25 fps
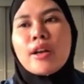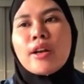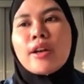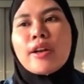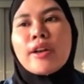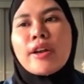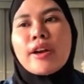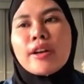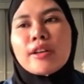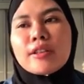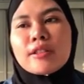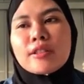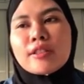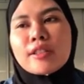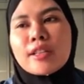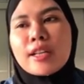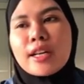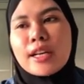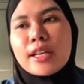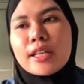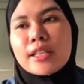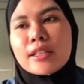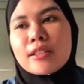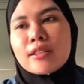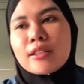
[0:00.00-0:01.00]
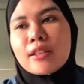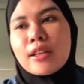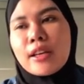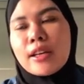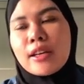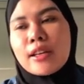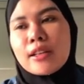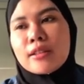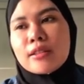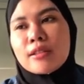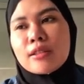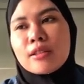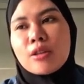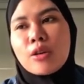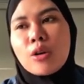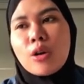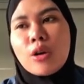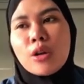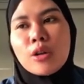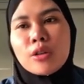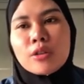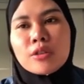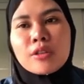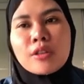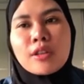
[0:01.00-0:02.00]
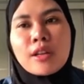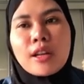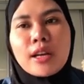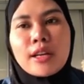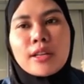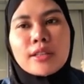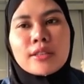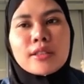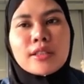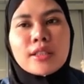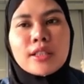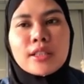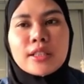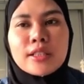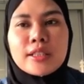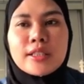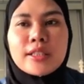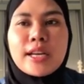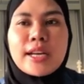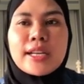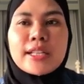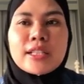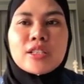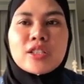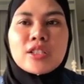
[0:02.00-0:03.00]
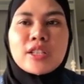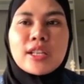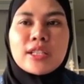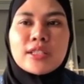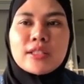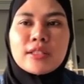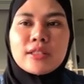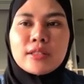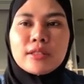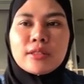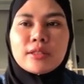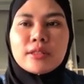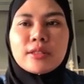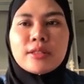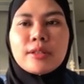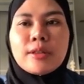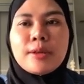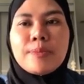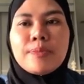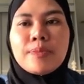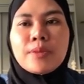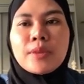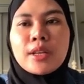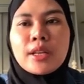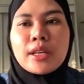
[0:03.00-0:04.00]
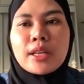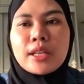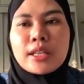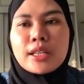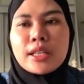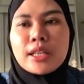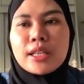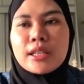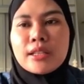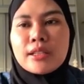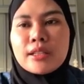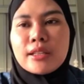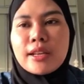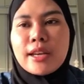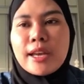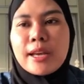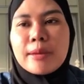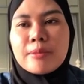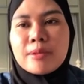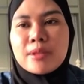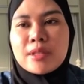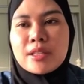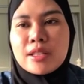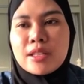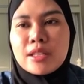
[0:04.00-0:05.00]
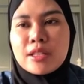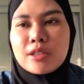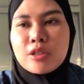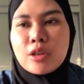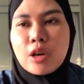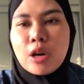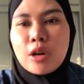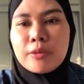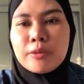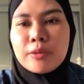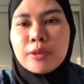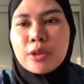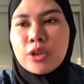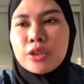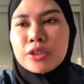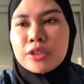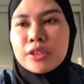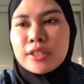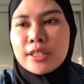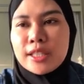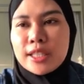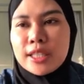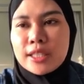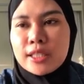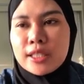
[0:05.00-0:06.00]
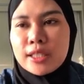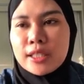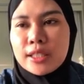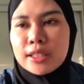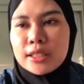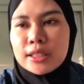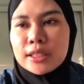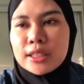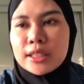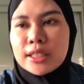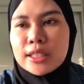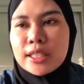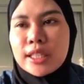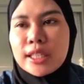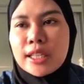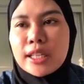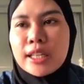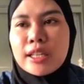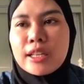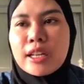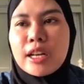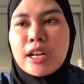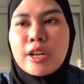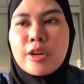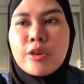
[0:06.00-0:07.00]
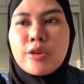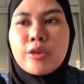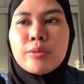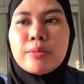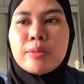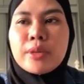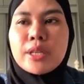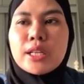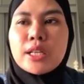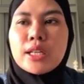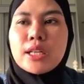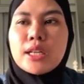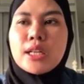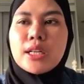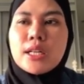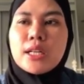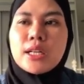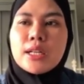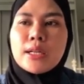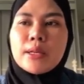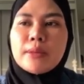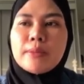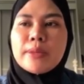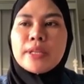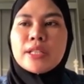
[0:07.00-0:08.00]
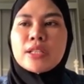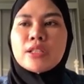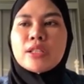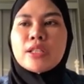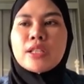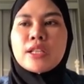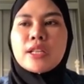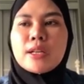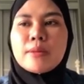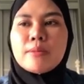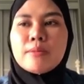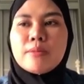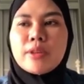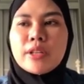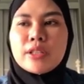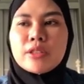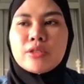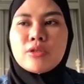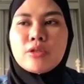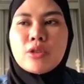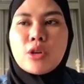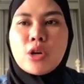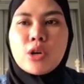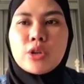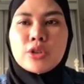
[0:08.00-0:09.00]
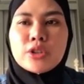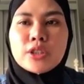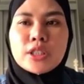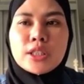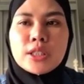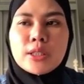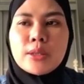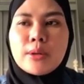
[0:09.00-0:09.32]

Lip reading: airtight tanks called slug digesters. In the absence of oxygen, anaerobic bacteria breaks down